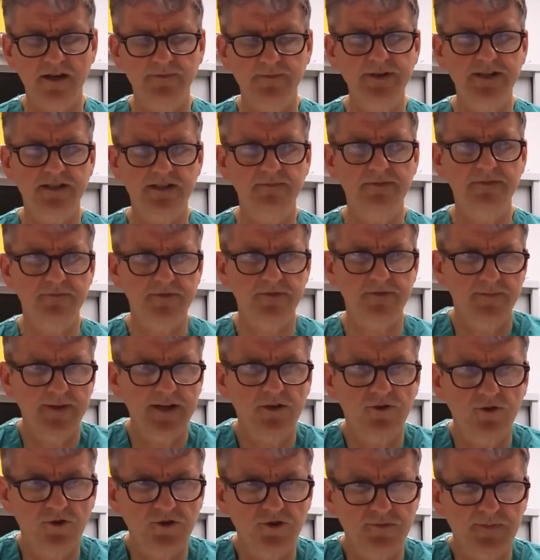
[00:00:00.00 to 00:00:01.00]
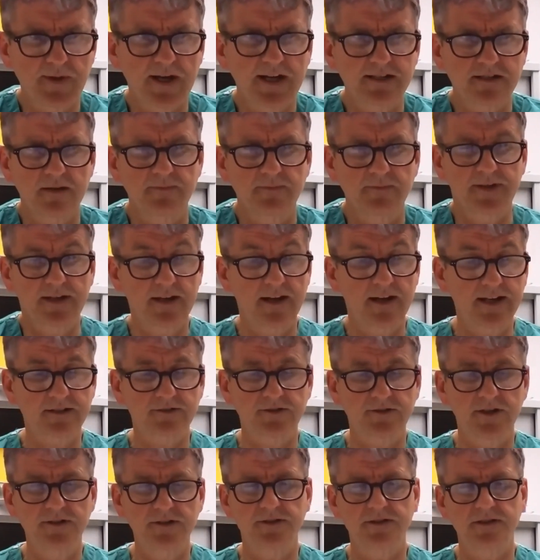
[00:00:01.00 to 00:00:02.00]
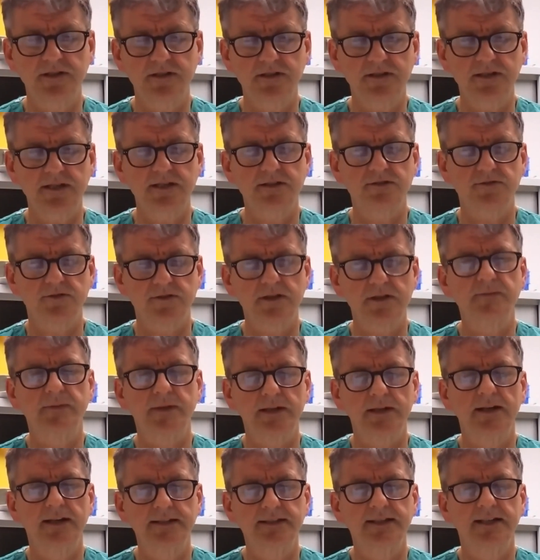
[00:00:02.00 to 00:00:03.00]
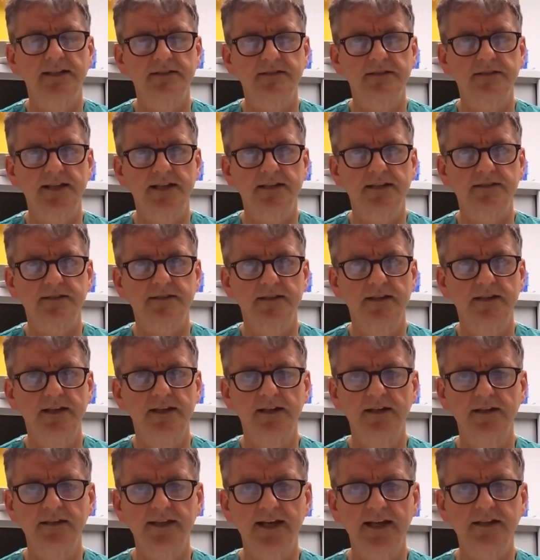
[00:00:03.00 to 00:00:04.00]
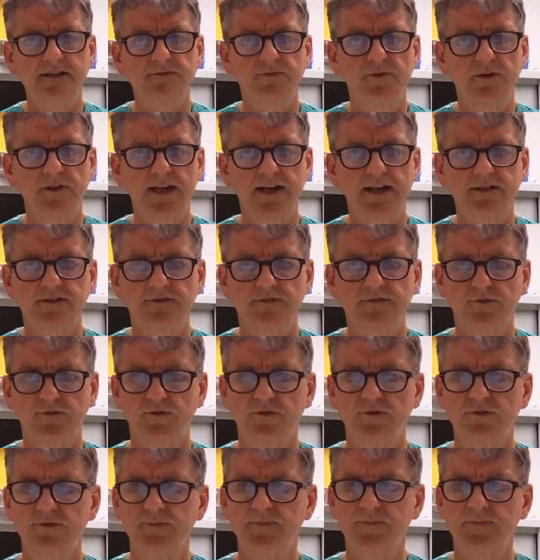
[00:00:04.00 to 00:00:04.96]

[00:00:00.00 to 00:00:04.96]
tummy symptoms are being caused by something like Crohn's disease or something like that. So that's what that's for.